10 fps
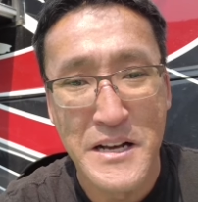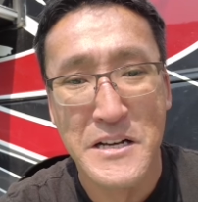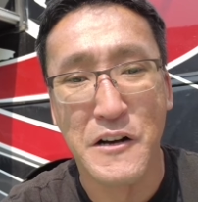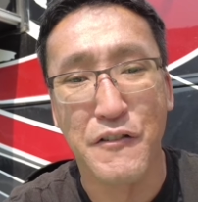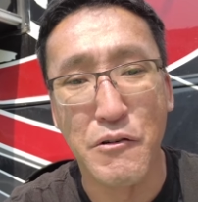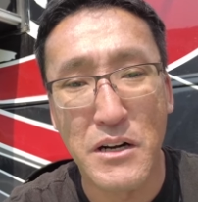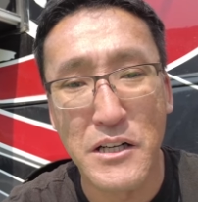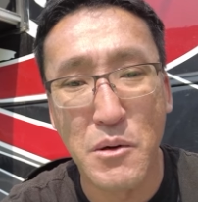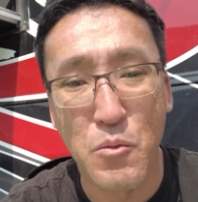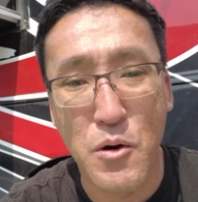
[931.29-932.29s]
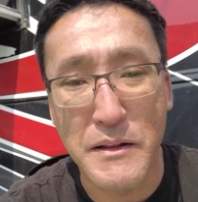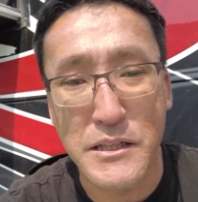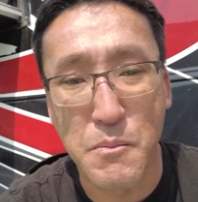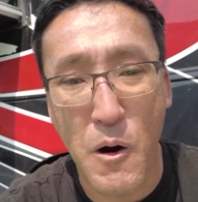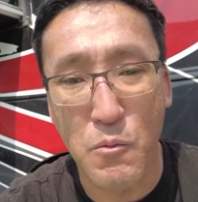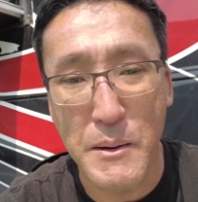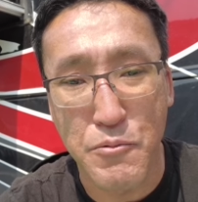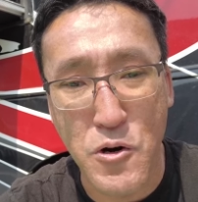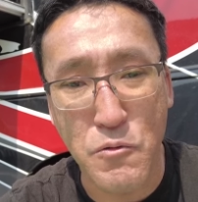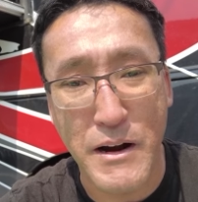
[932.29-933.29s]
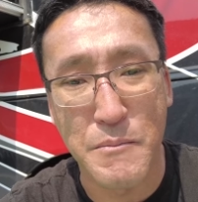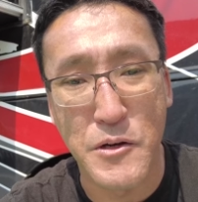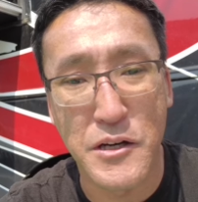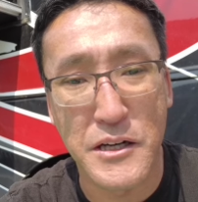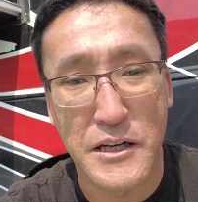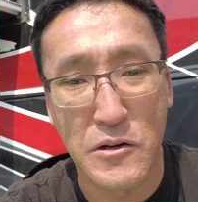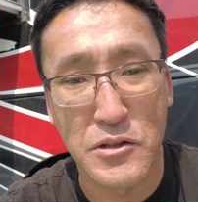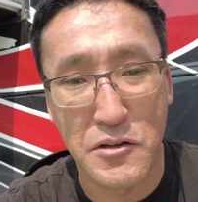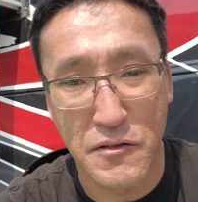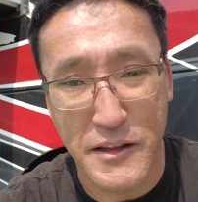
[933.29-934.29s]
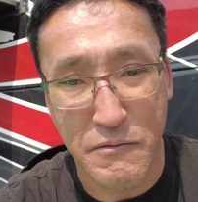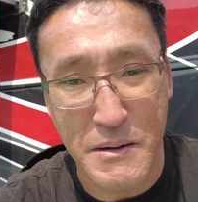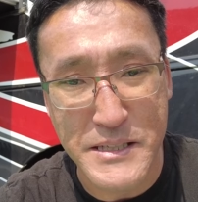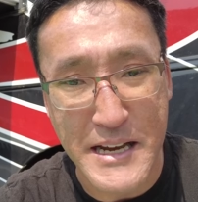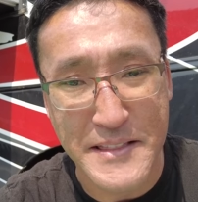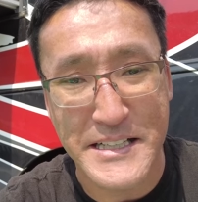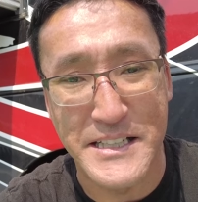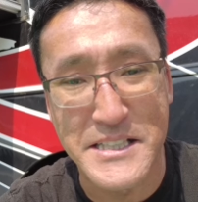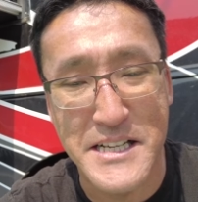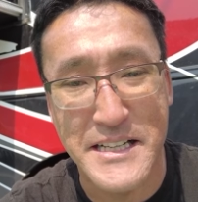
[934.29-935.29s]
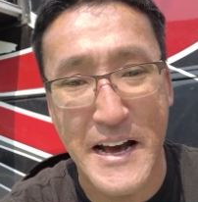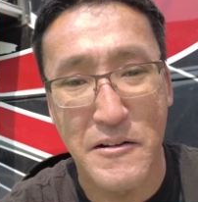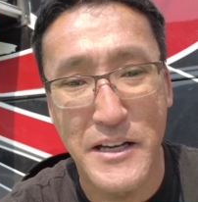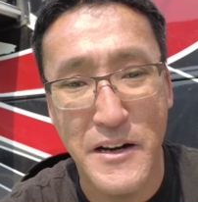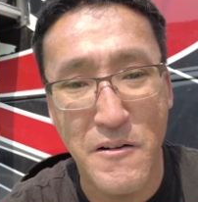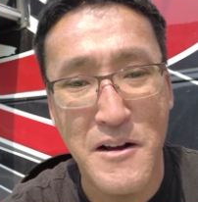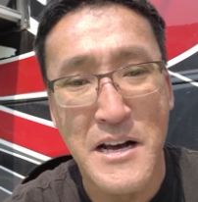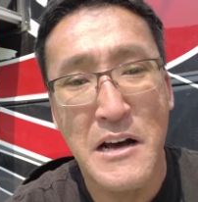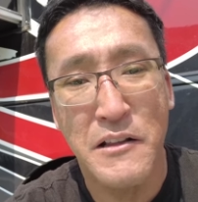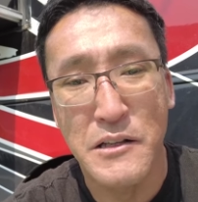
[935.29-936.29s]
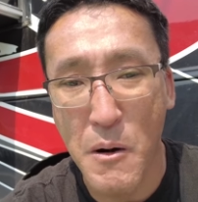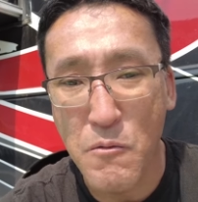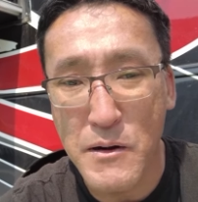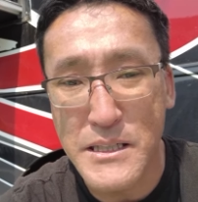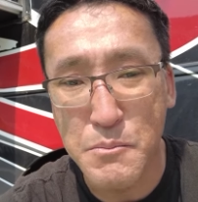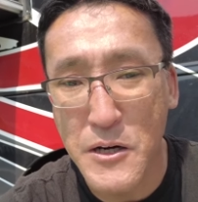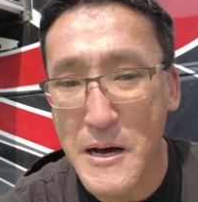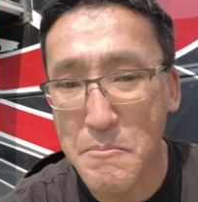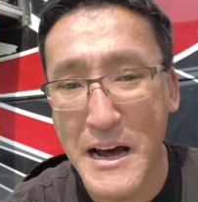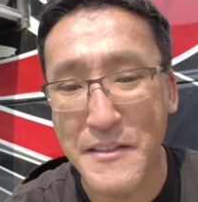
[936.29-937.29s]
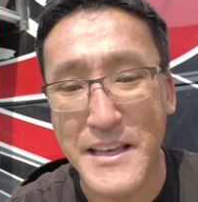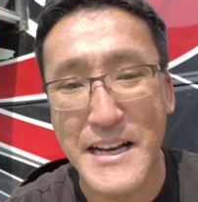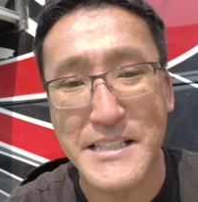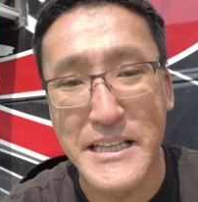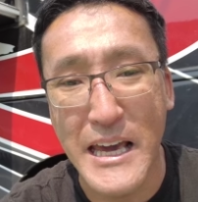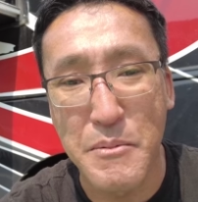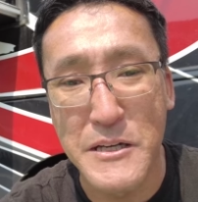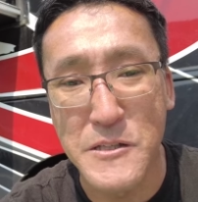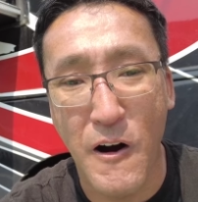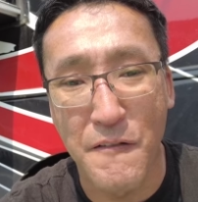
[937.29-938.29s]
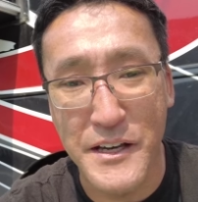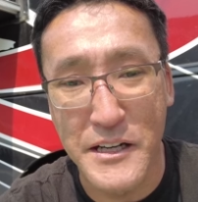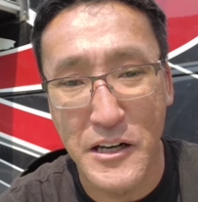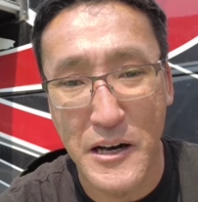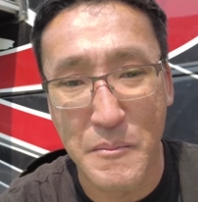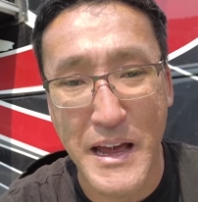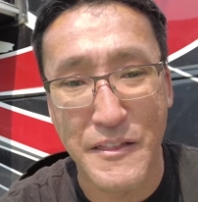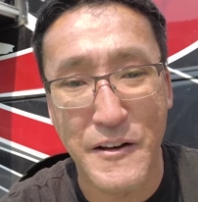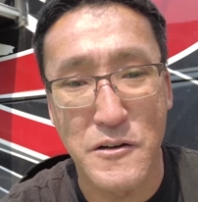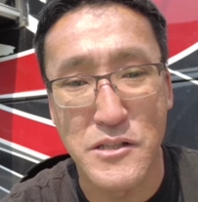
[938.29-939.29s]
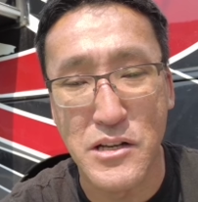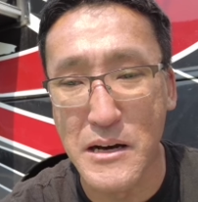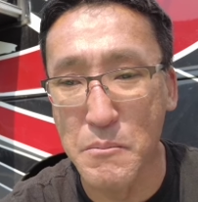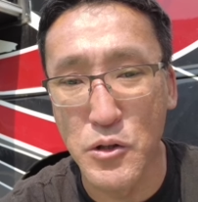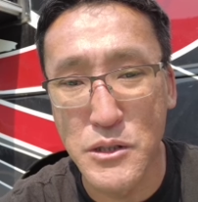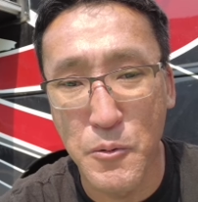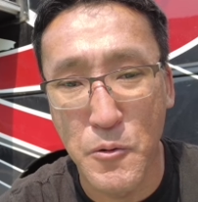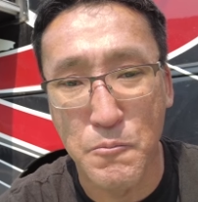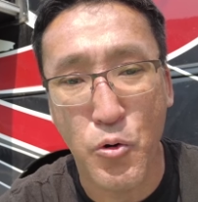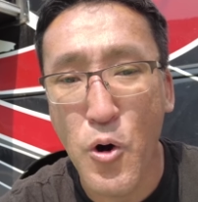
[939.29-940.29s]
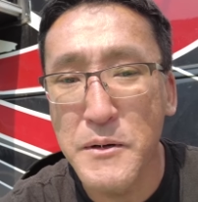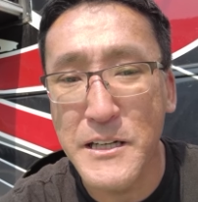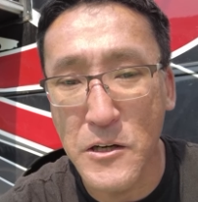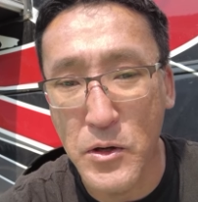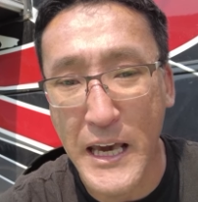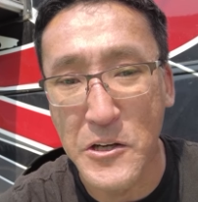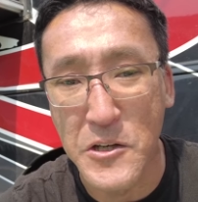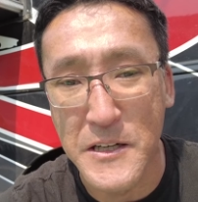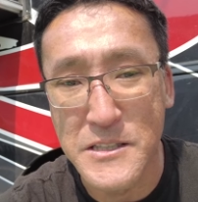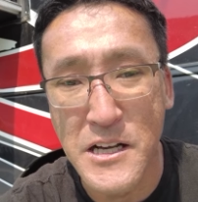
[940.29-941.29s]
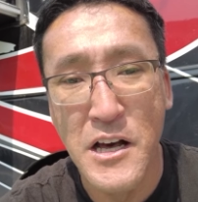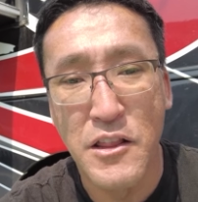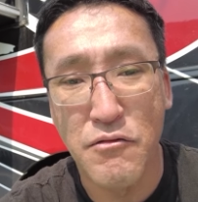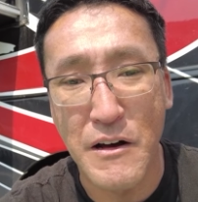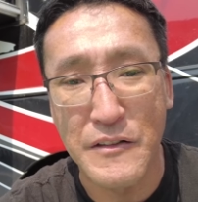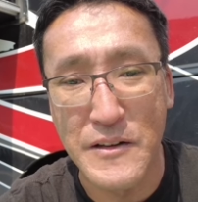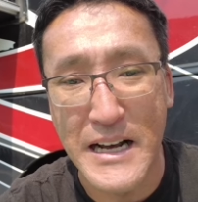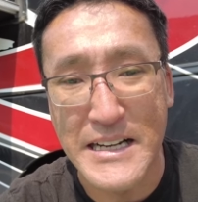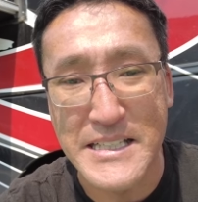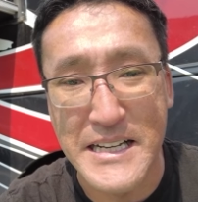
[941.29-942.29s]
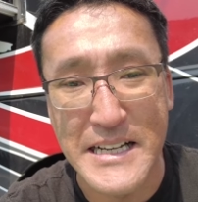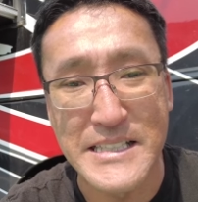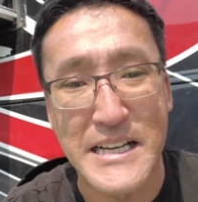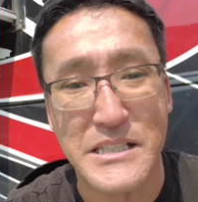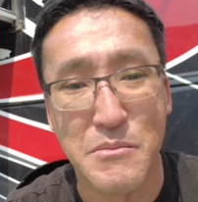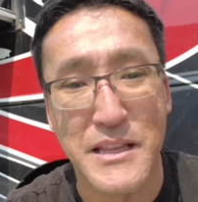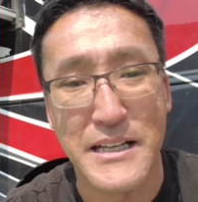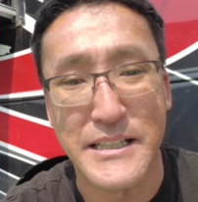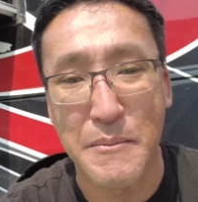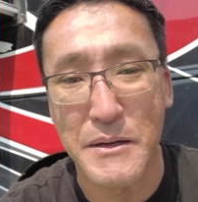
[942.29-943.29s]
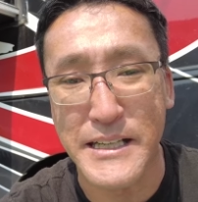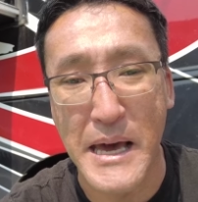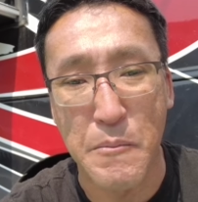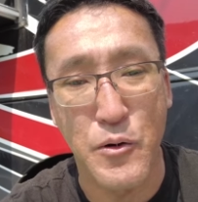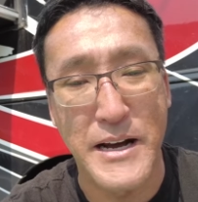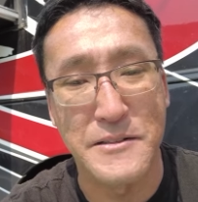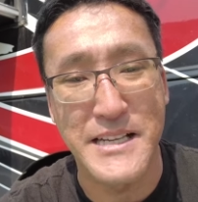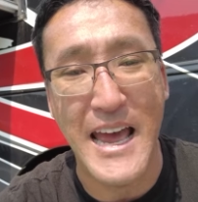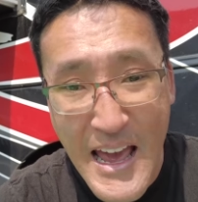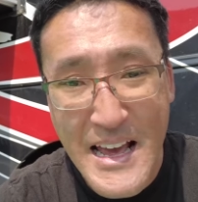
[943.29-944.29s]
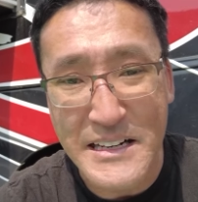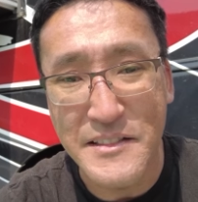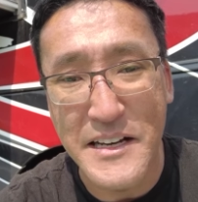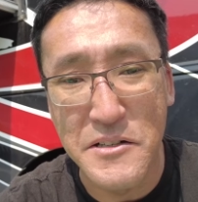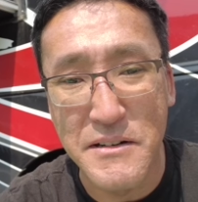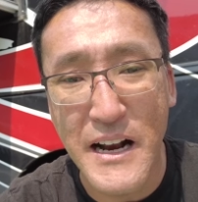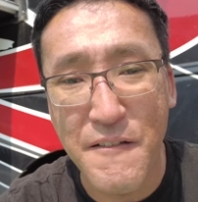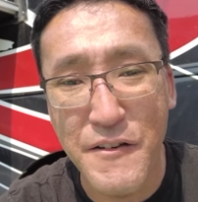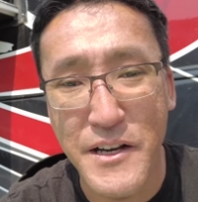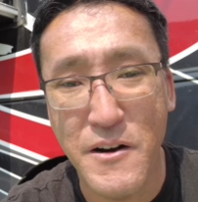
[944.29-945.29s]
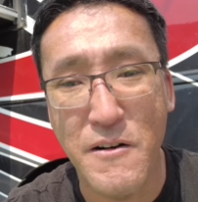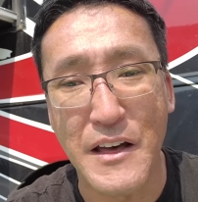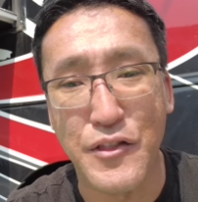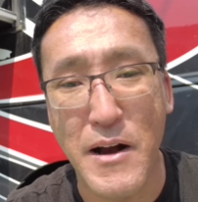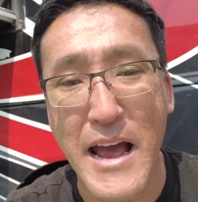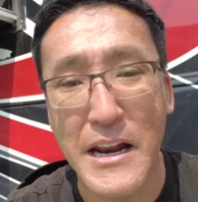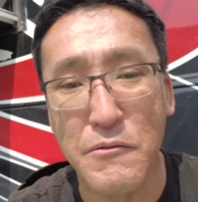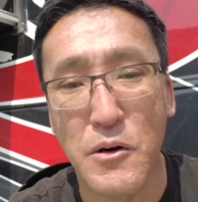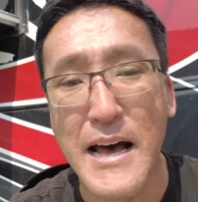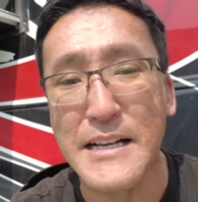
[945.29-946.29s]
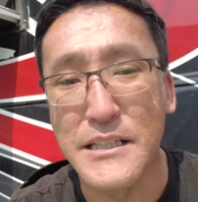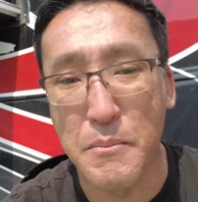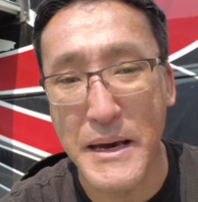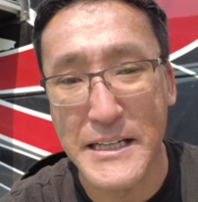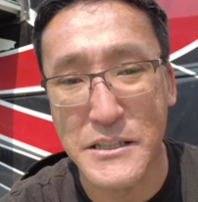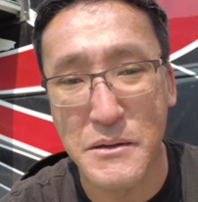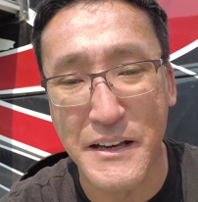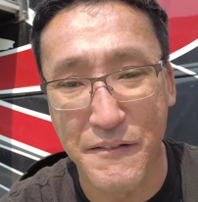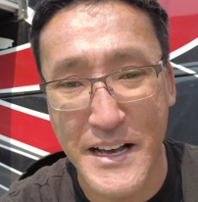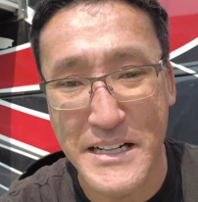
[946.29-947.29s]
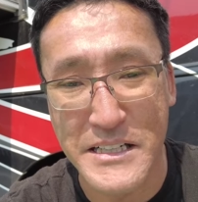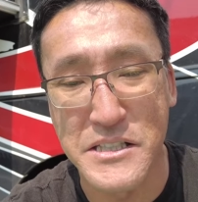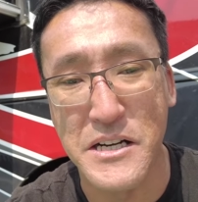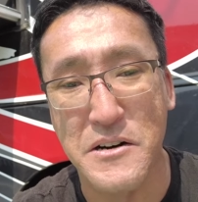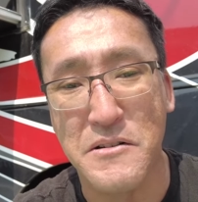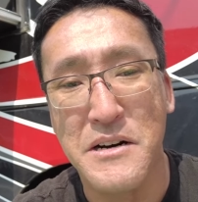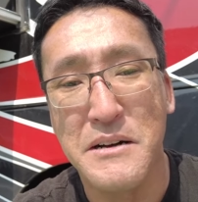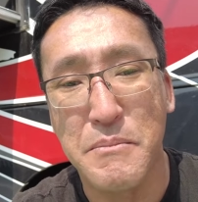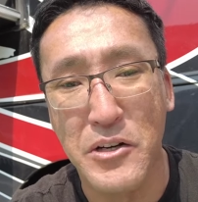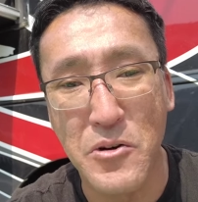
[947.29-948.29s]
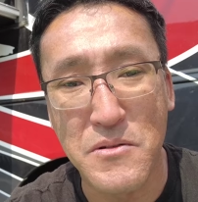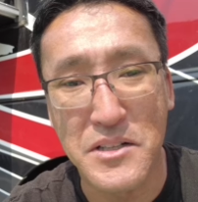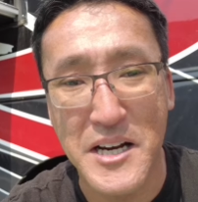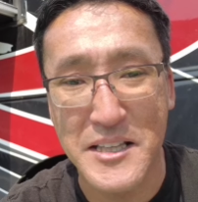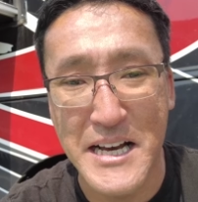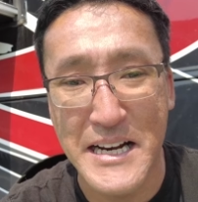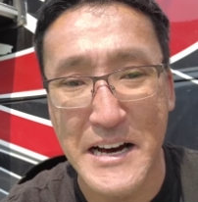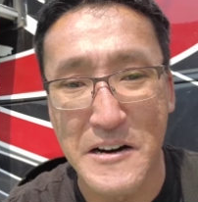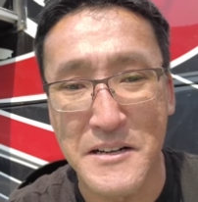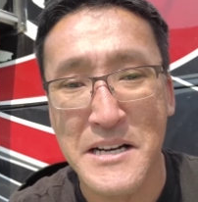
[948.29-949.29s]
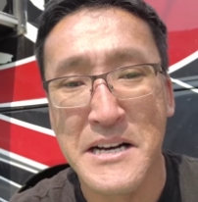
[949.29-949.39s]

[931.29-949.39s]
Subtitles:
So if you want to know more about the SmartWay program, you can go to the website that's listed down here. SmartWay is put on by the Escapees RV Club, and there's multiple permanent locations throughout the United States at some of the Escapees campgrounds, and they do it every year at their annual Escapades event. So be sure to check that out.